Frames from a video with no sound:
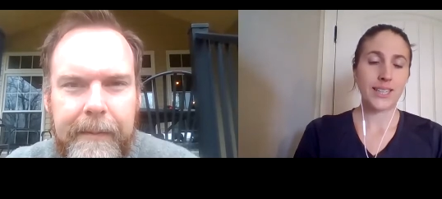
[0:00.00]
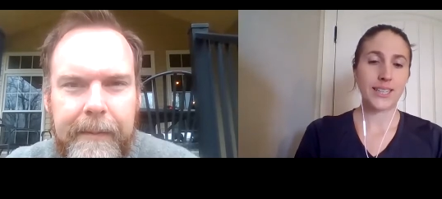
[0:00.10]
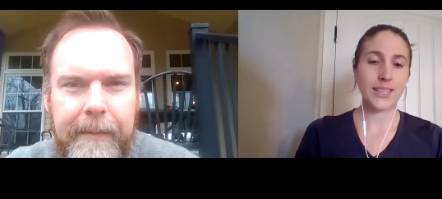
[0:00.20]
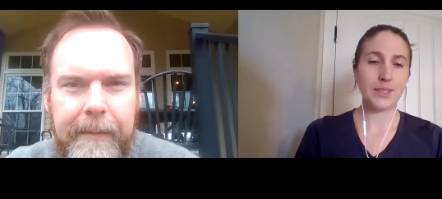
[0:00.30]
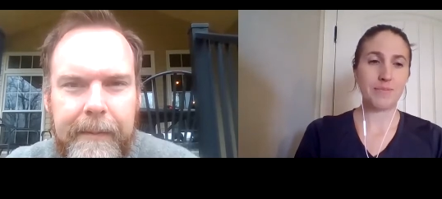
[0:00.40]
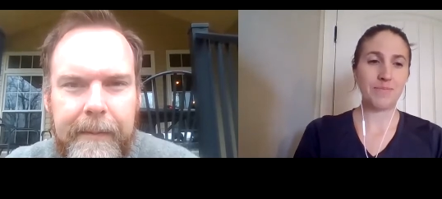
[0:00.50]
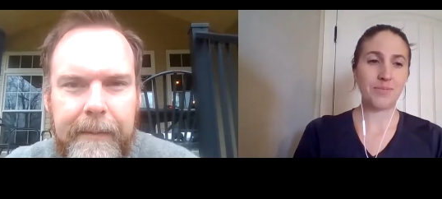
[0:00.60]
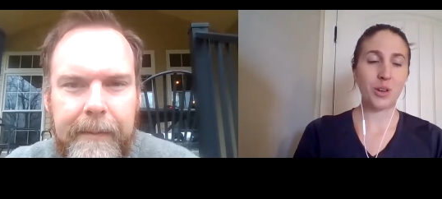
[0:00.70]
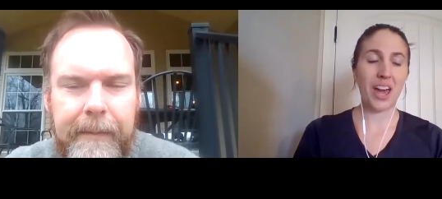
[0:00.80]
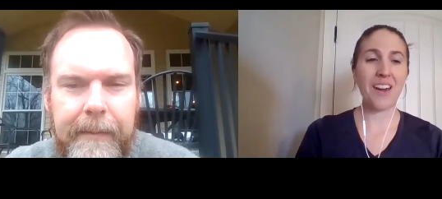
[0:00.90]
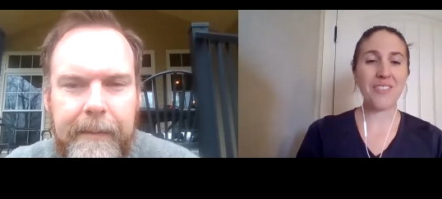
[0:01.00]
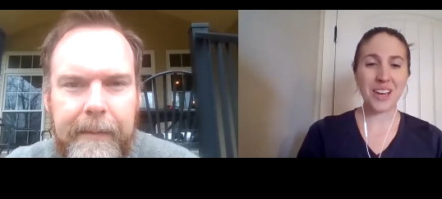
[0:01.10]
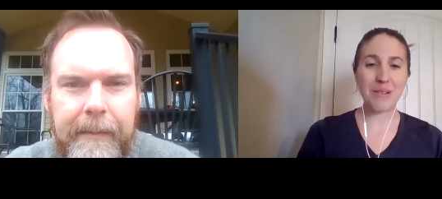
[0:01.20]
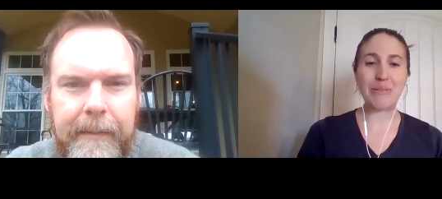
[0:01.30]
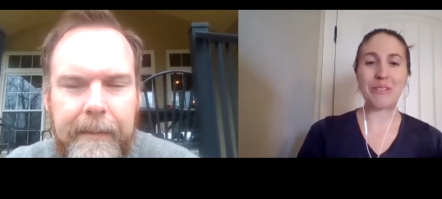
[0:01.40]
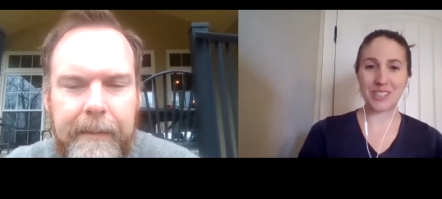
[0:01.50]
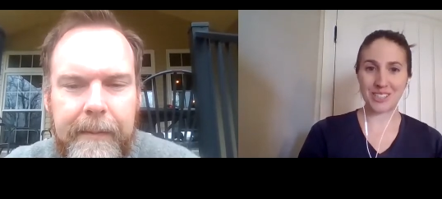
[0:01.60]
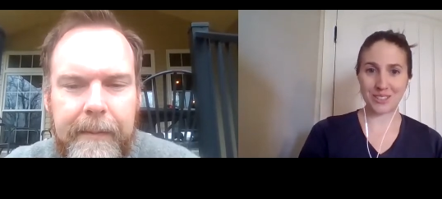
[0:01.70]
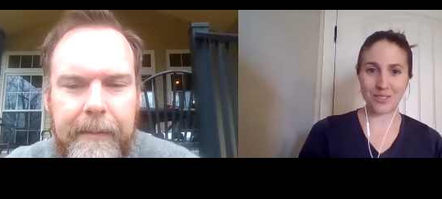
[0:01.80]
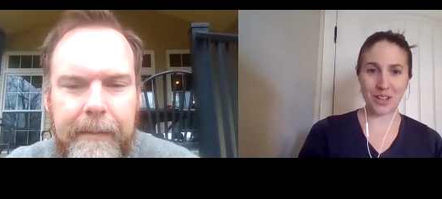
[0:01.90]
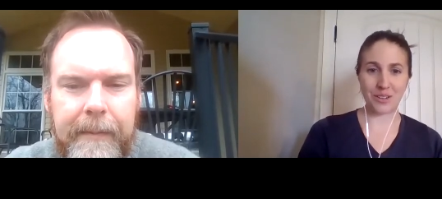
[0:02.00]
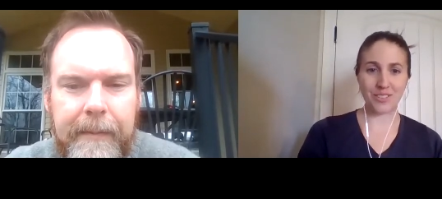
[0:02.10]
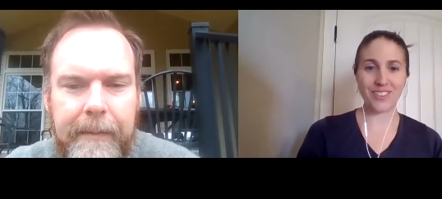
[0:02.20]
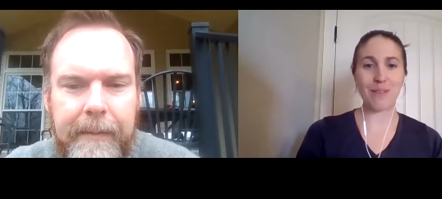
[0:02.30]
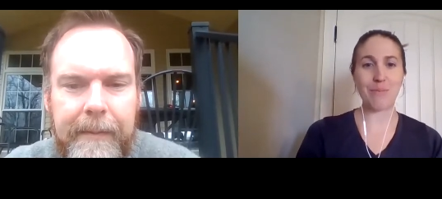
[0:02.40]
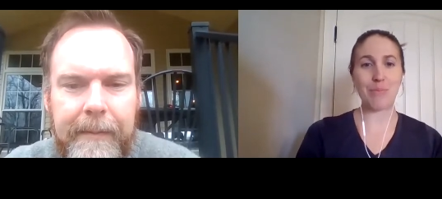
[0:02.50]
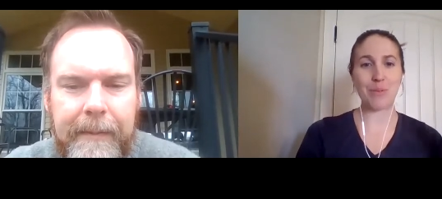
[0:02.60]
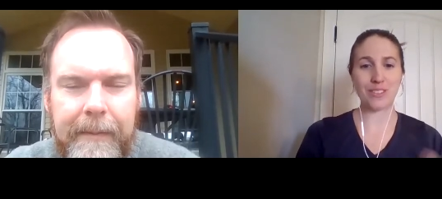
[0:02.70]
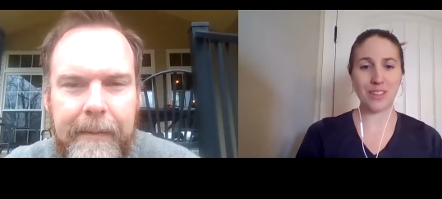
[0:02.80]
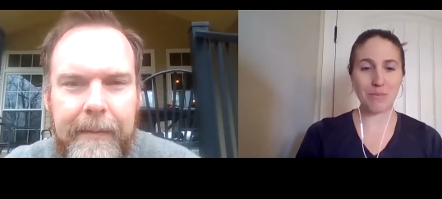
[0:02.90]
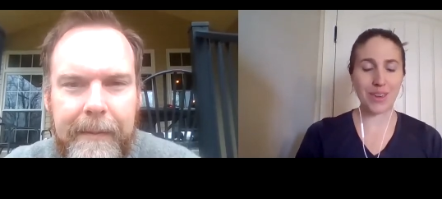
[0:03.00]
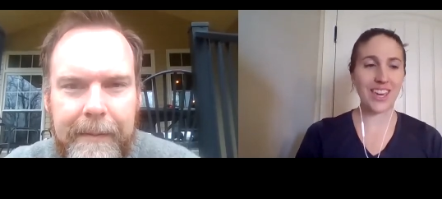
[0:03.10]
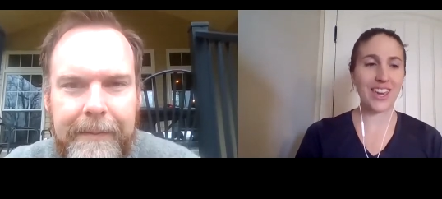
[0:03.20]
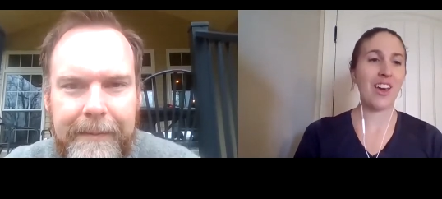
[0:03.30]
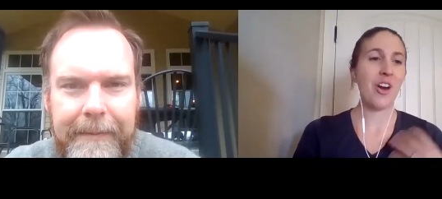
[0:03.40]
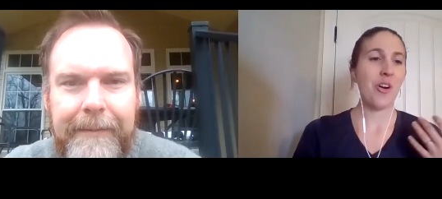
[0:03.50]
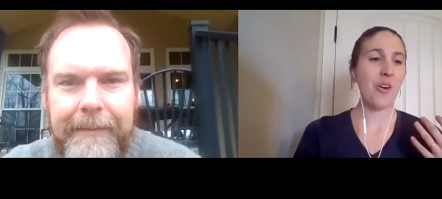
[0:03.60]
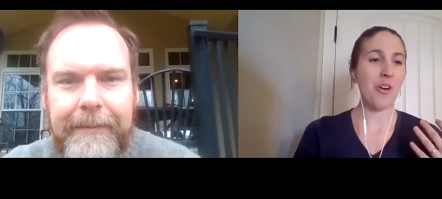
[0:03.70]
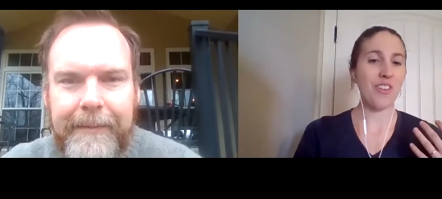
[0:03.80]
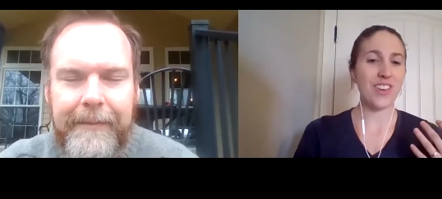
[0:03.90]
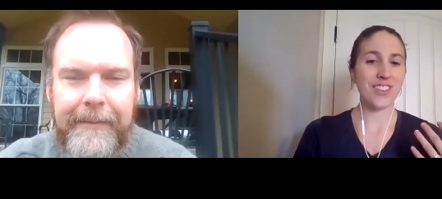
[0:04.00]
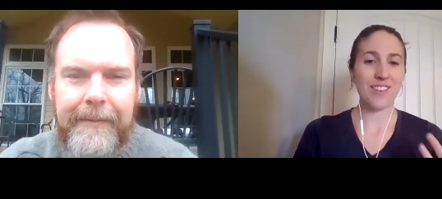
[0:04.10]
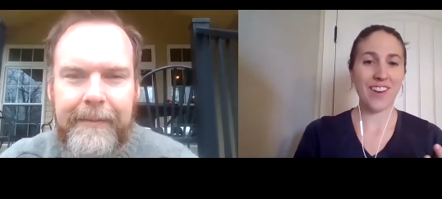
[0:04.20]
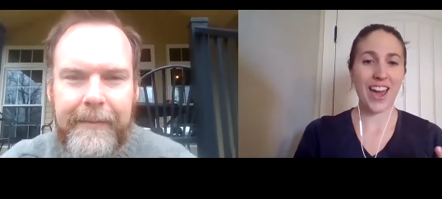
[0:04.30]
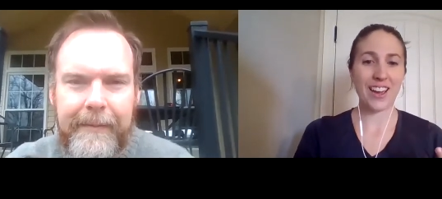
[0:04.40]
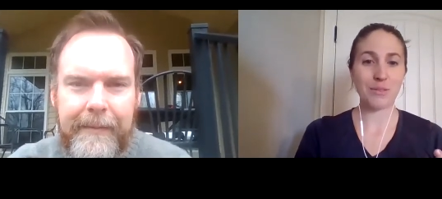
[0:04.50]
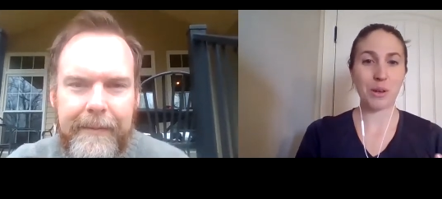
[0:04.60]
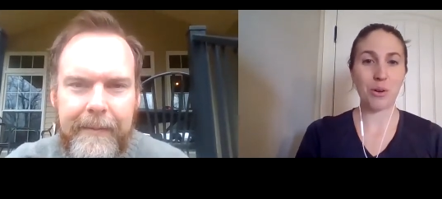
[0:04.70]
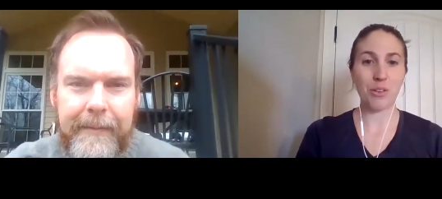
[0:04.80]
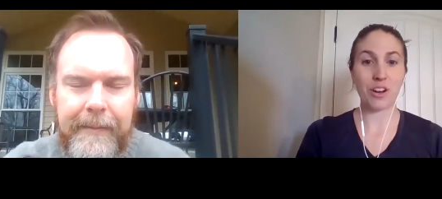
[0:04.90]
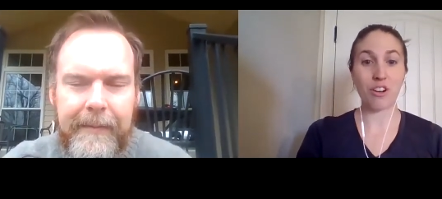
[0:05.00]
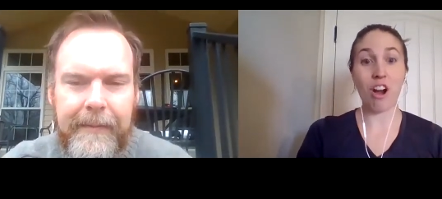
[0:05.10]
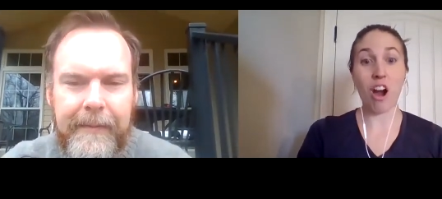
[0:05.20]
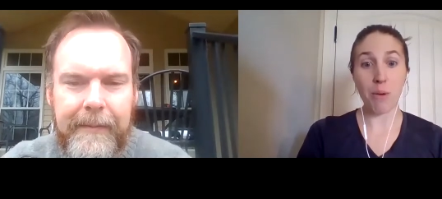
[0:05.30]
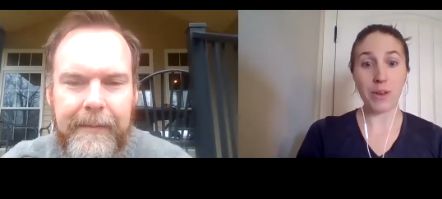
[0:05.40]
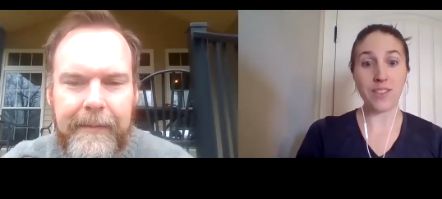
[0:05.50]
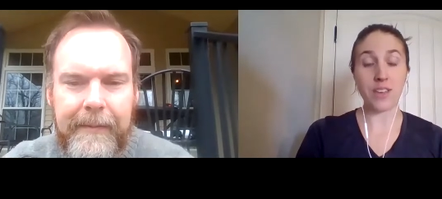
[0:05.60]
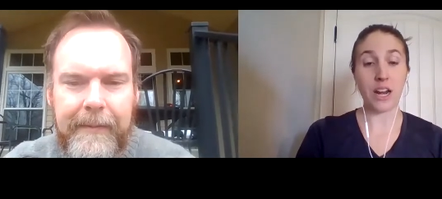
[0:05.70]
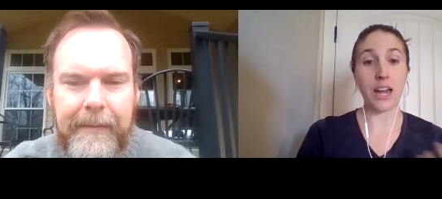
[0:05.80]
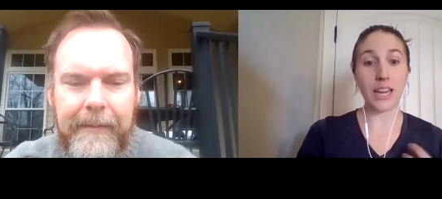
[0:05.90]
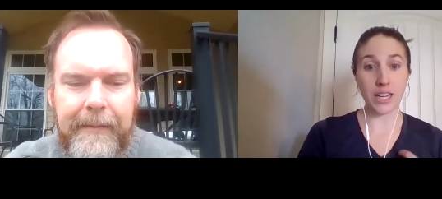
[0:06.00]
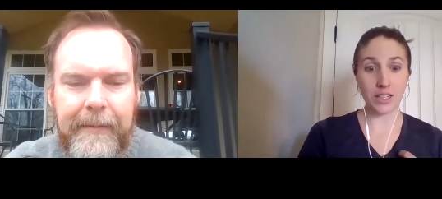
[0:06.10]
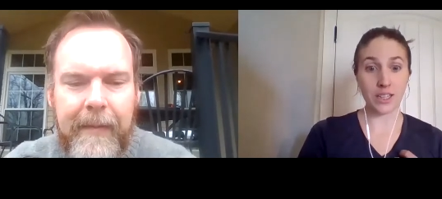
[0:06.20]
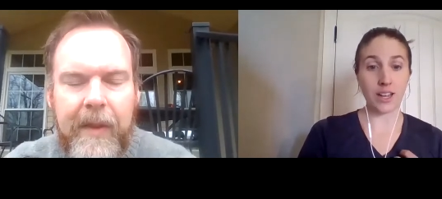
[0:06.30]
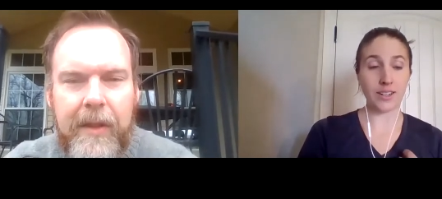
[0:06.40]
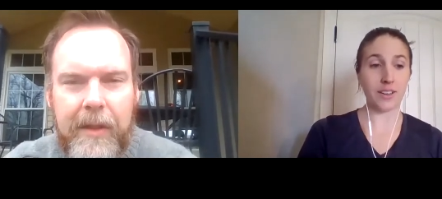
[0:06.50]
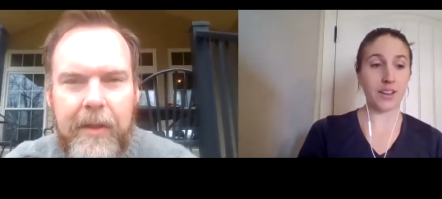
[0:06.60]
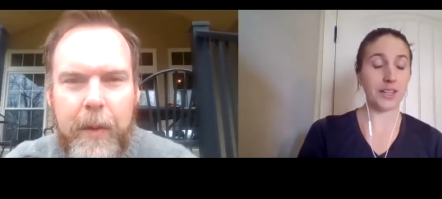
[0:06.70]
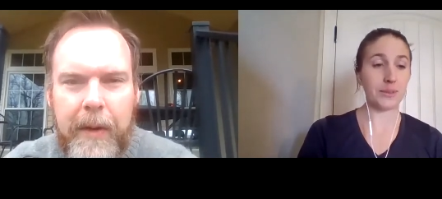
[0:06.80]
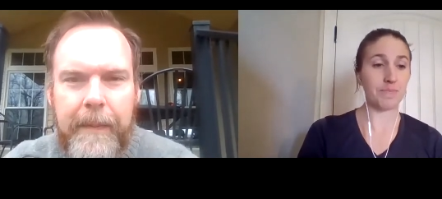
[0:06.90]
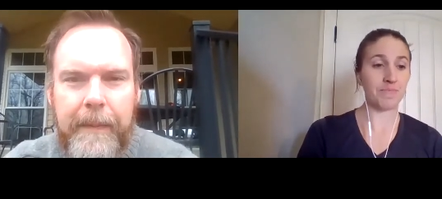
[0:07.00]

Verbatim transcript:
Speaker 1: Um, so I have a couple questions for you that people sent me or that they've asked me or that are common that I get a lot sure. um,